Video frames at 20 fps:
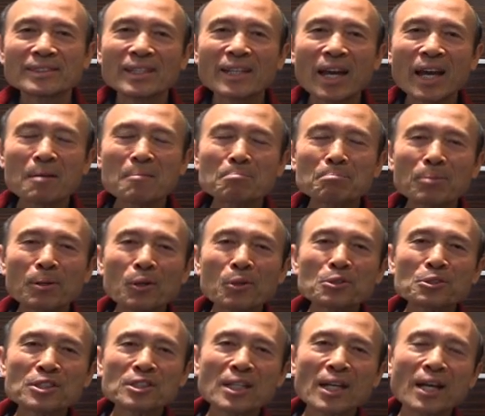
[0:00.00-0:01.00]
and both
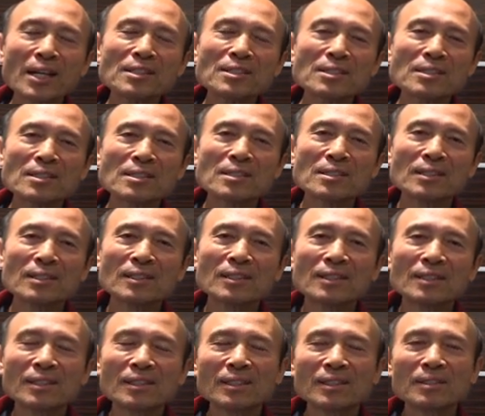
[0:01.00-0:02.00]
sides
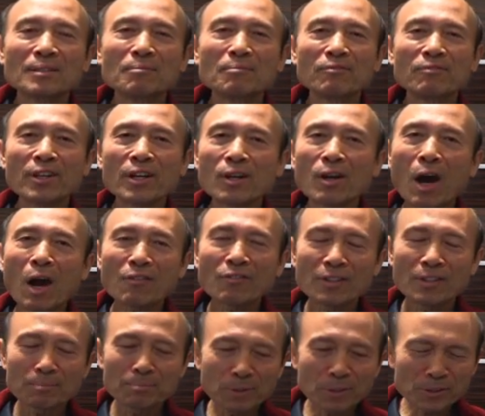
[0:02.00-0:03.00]
very
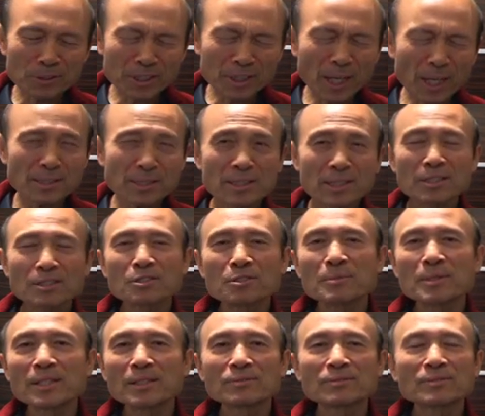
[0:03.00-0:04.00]
often both sides say to
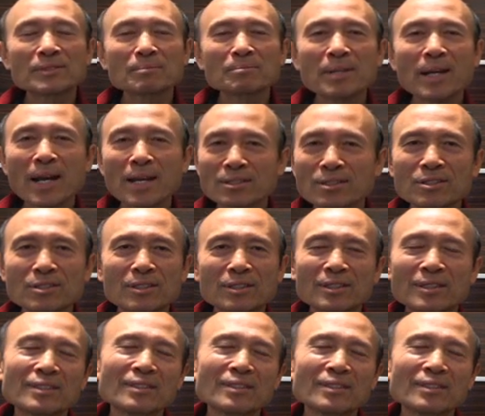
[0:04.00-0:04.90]
me pastor